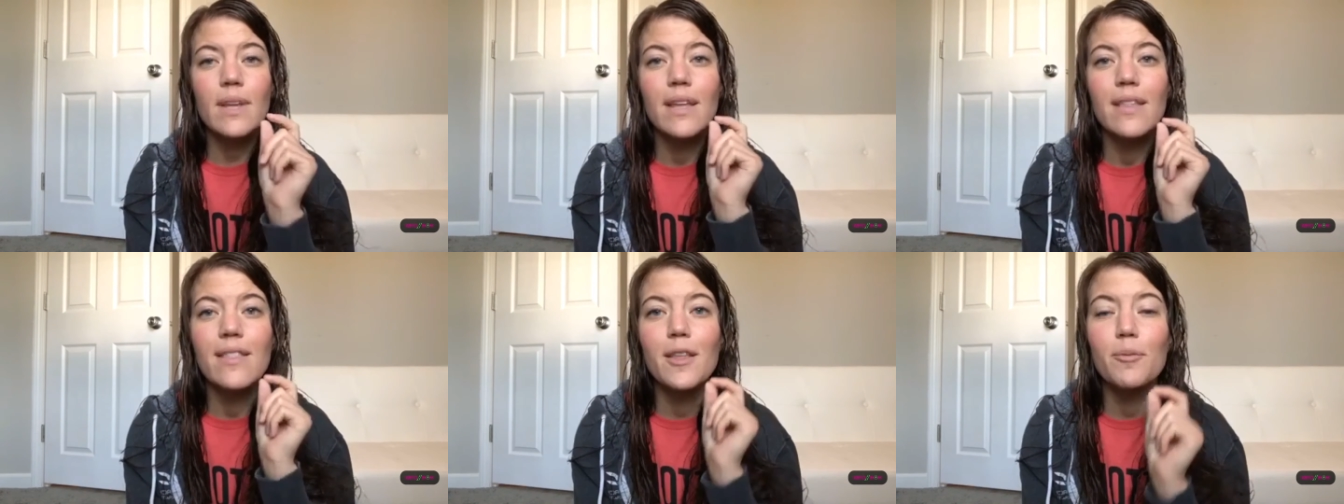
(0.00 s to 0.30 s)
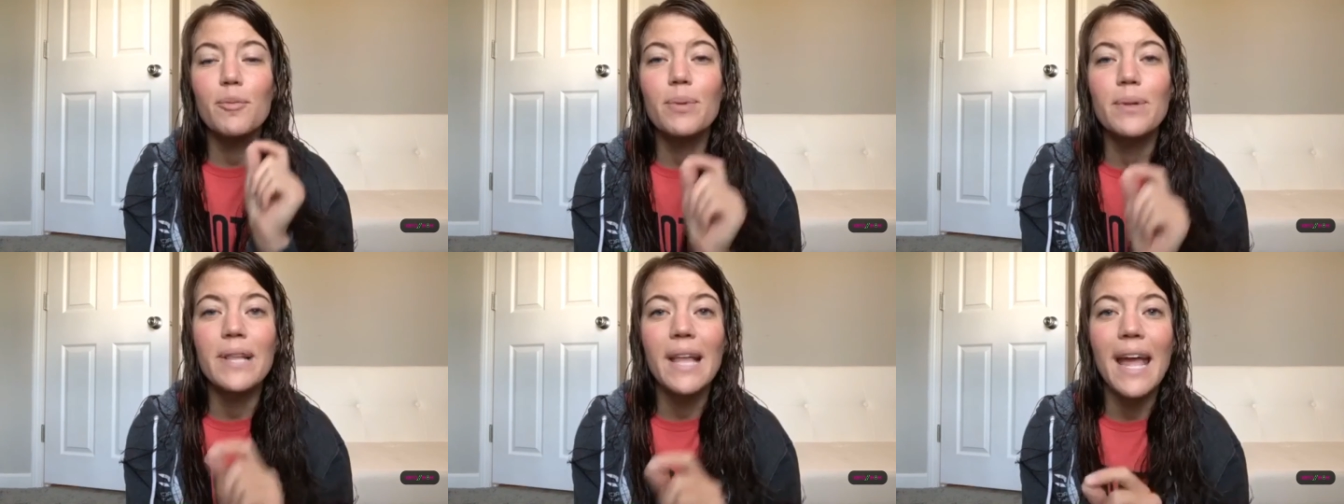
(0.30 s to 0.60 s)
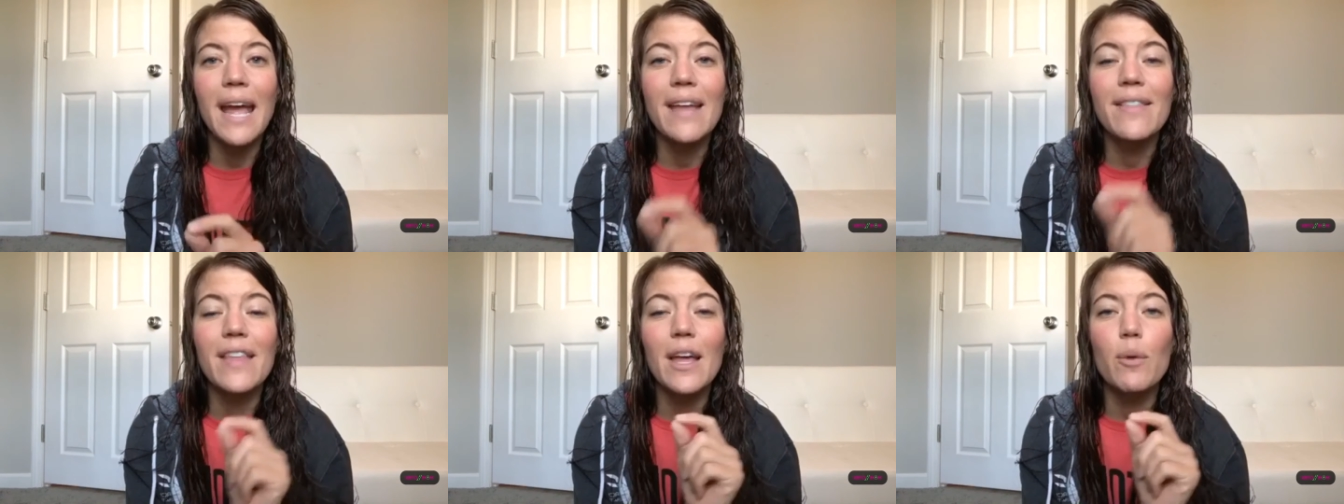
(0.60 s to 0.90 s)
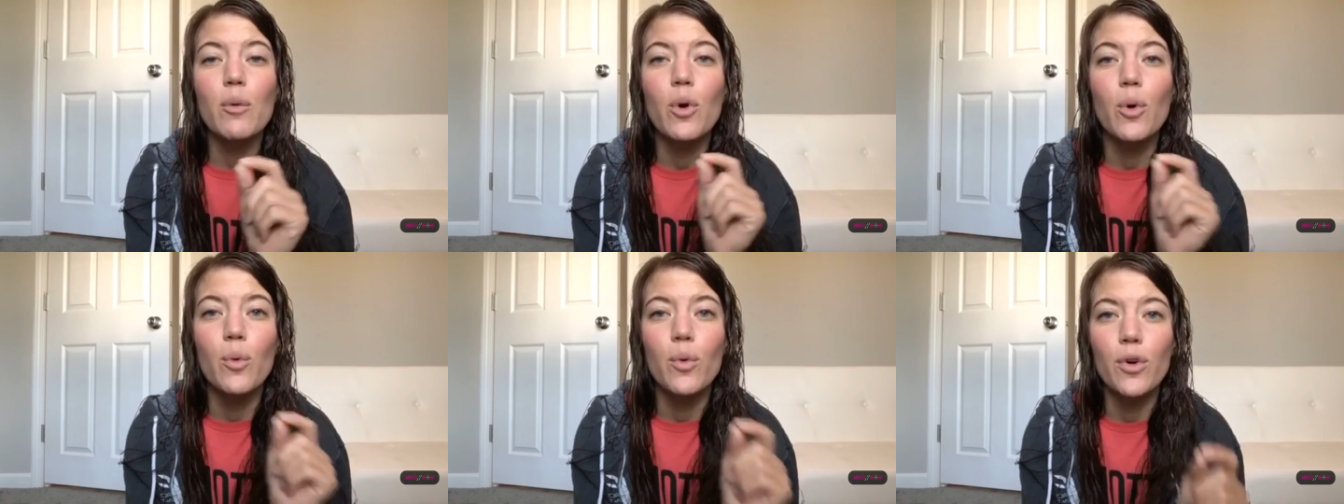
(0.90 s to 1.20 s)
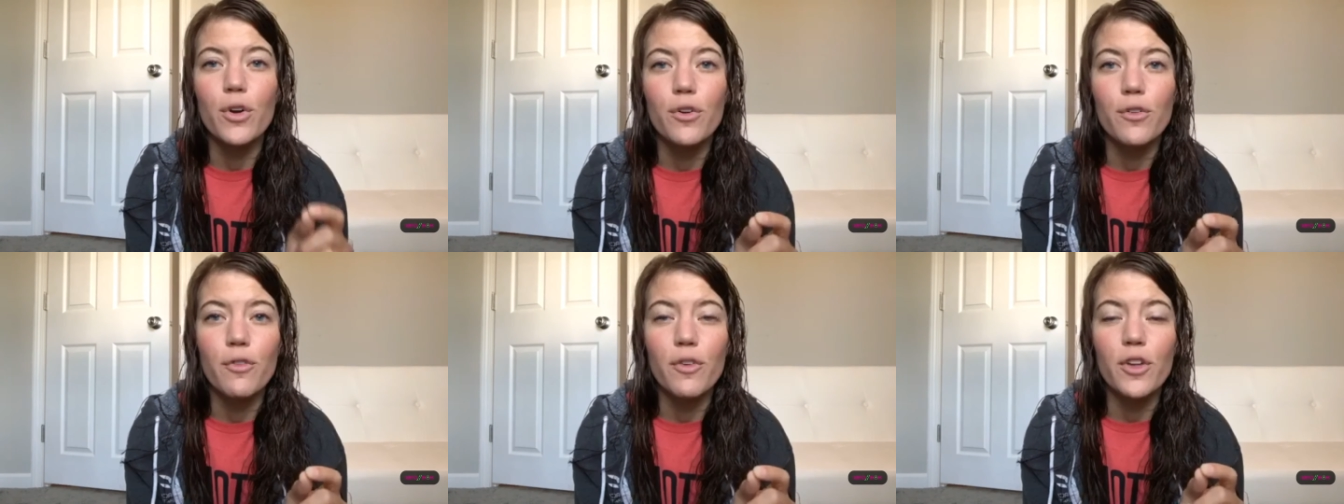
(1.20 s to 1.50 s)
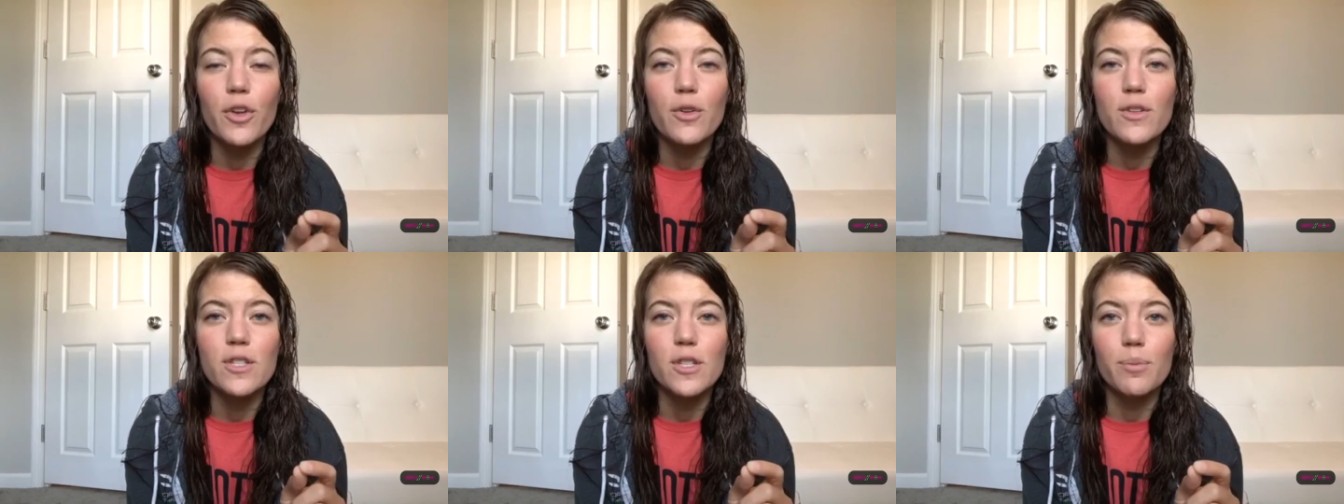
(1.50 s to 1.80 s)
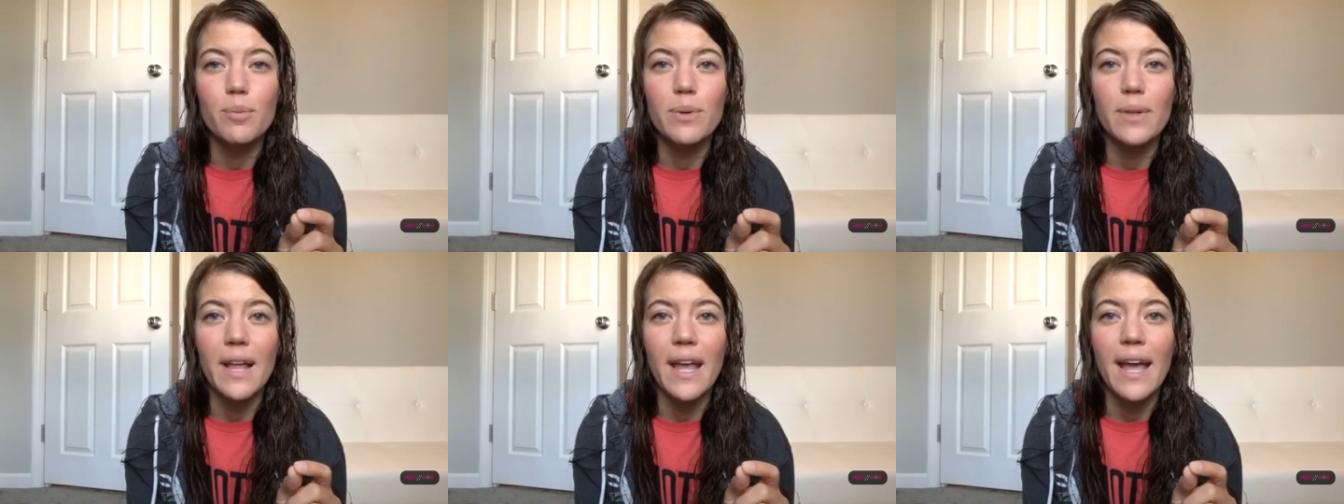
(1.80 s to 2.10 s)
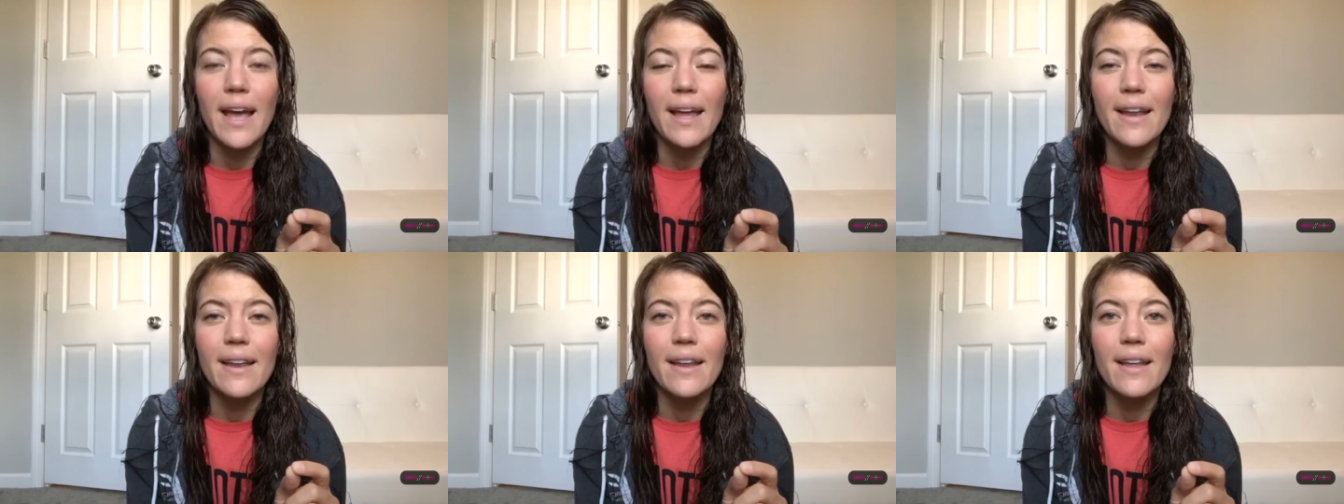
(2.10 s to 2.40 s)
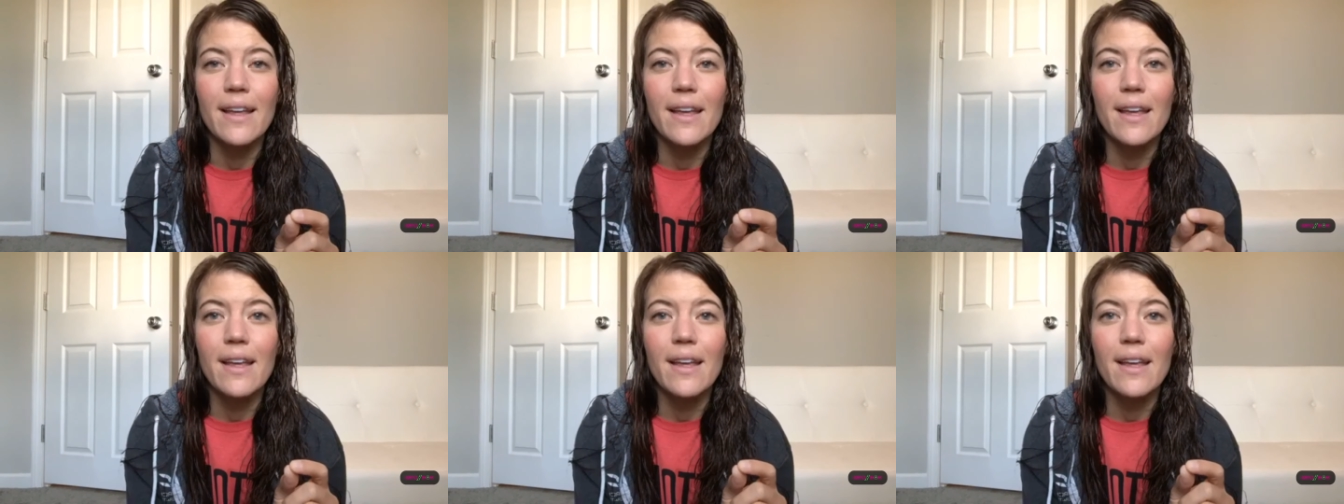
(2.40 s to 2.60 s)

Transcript: the plan that will work for you is the plan